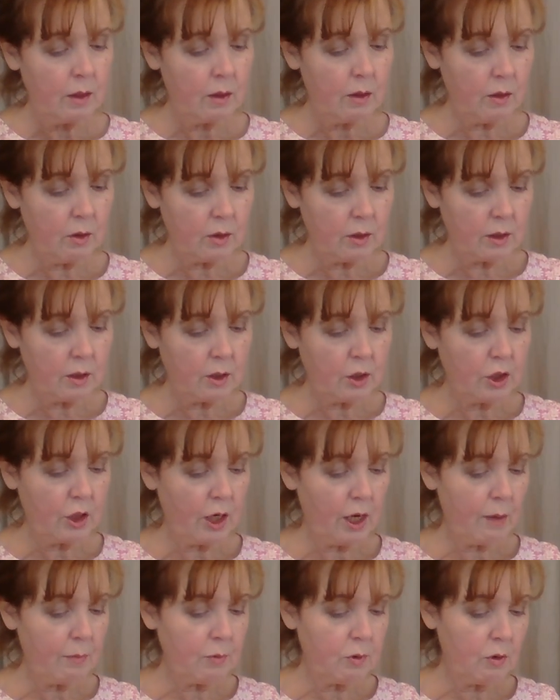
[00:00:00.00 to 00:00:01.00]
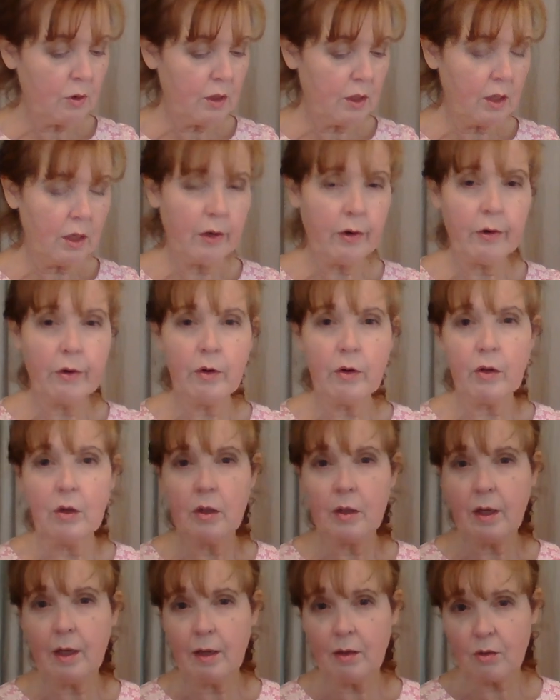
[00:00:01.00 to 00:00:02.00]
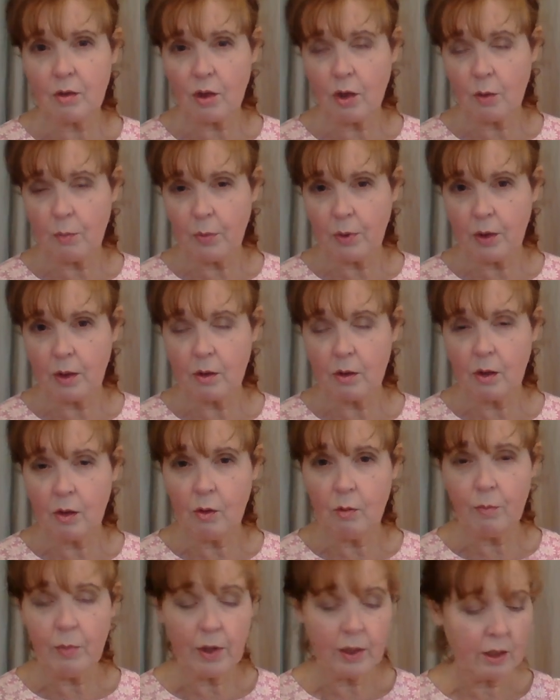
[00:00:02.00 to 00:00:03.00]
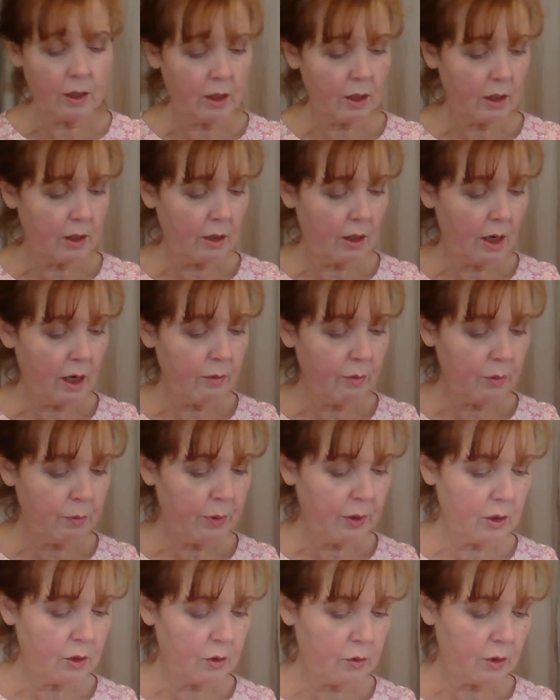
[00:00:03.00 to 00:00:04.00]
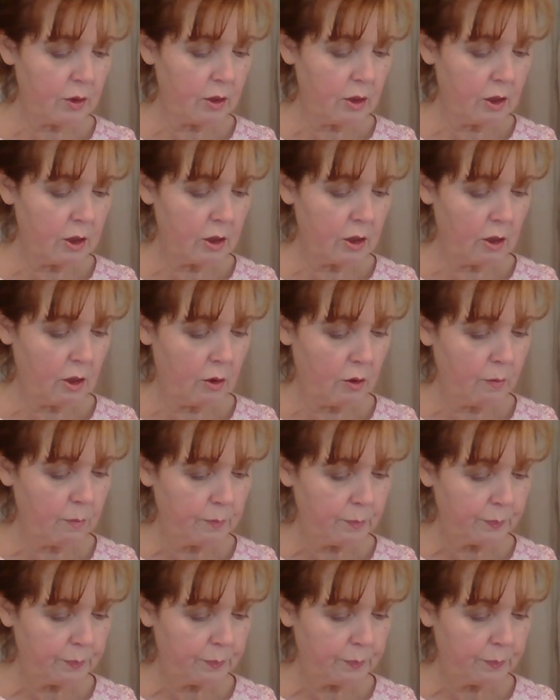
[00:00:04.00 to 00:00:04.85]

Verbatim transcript: there's this chapter in here on housekeeping and homemaking, and I would be interested to know,